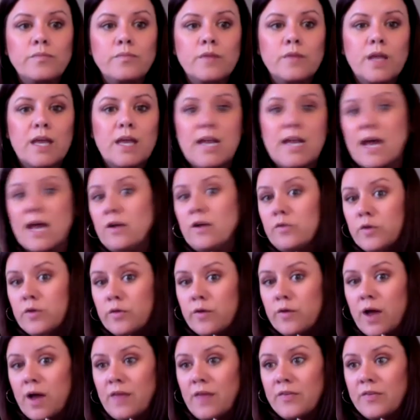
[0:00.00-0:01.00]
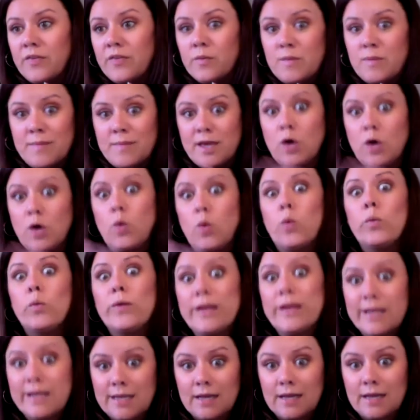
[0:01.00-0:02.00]
and I don't know they're out there, we may go a
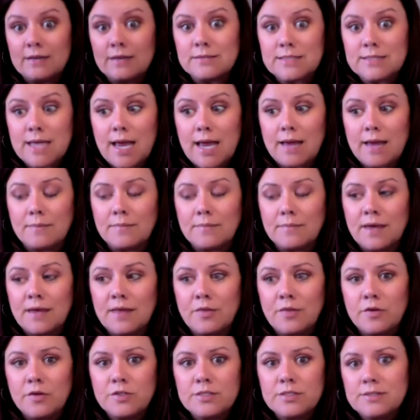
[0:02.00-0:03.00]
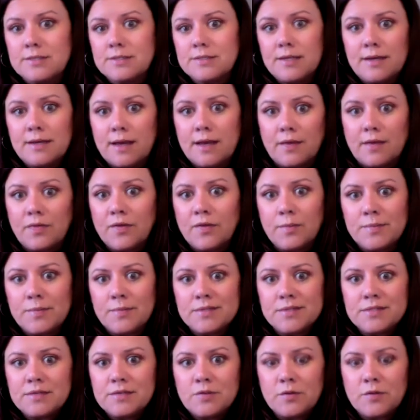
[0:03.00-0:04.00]
really long time and they're just sitting out there
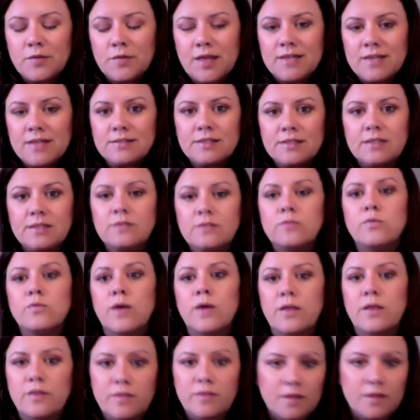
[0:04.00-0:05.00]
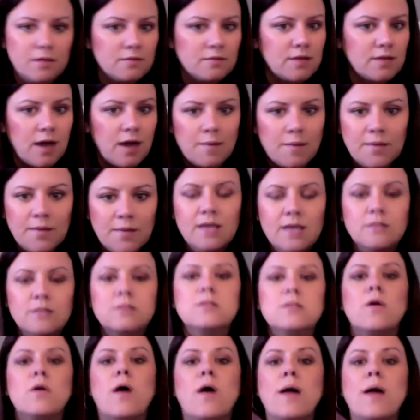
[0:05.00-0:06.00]
missing their lesson rather than coming in.
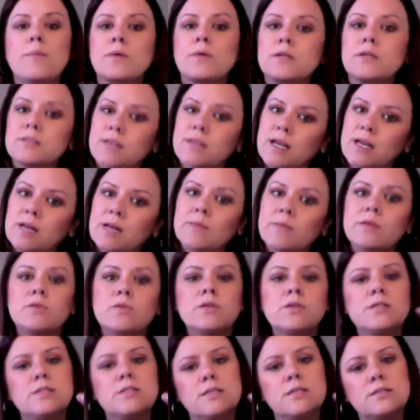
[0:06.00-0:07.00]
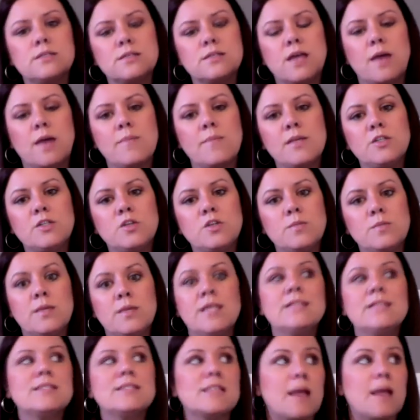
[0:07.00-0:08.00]
So I put a sign on the door that says to come in 2
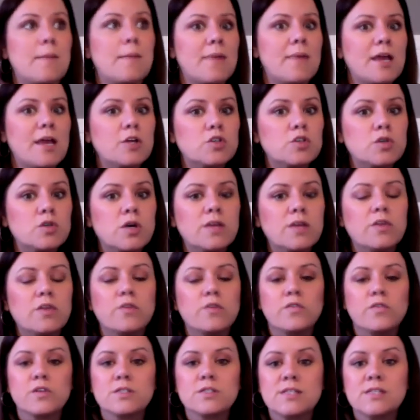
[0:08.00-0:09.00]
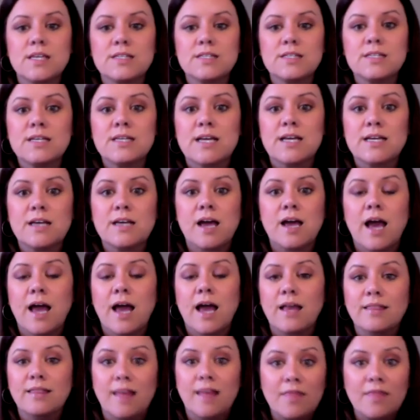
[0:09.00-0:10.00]
minutes, and I make sure at their first lesson,
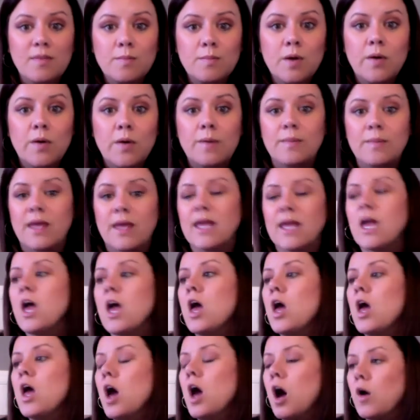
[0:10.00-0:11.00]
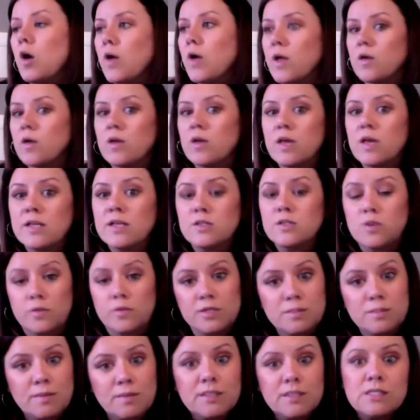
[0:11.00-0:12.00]
I let them know. I'm like, all right, it's your
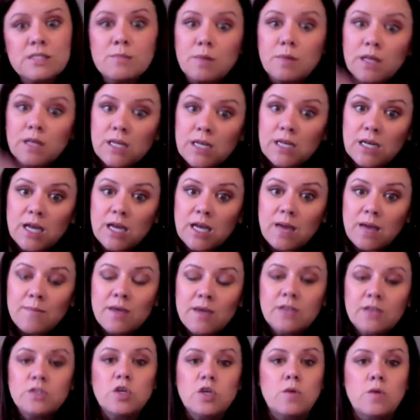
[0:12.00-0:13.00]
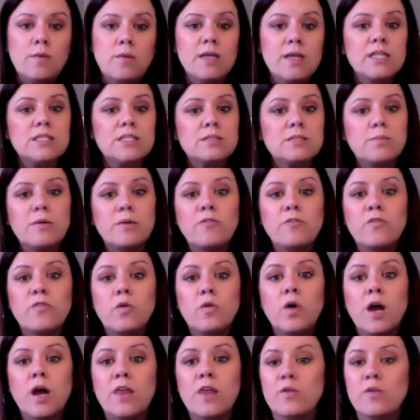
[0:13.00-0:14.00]
responsibility to come in 2 minutes
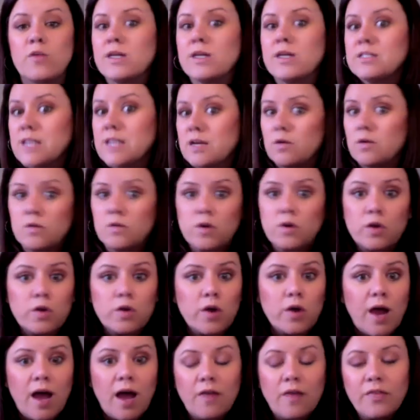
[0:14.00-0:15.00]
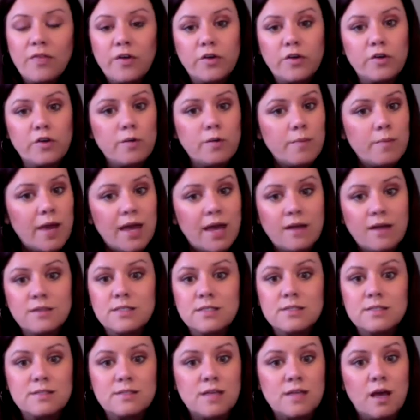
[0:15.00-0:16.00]
before. Otherwise, I don't know you're out there and you're paying
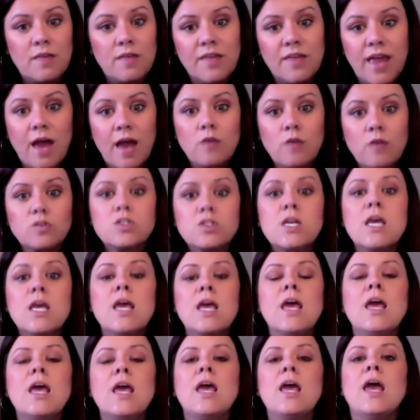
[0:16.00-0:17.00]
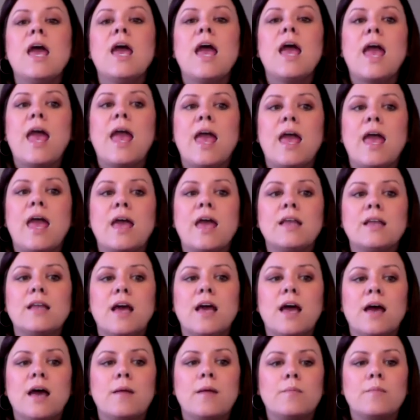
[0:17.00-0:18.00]
to sit on the couch. And
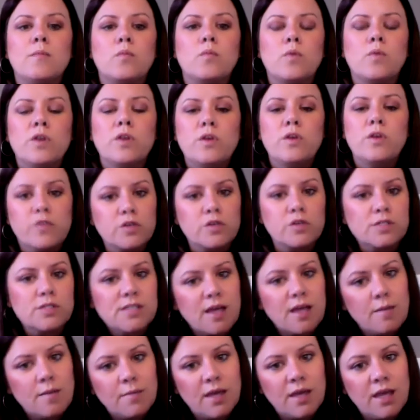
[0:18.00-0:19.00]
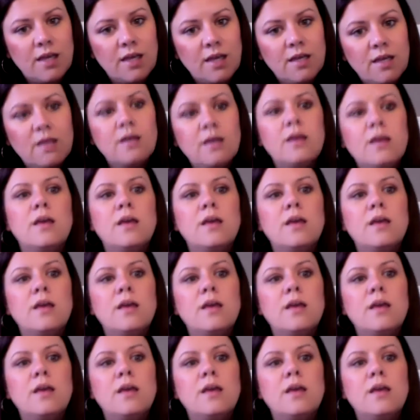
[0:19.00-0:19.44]
when you first come in,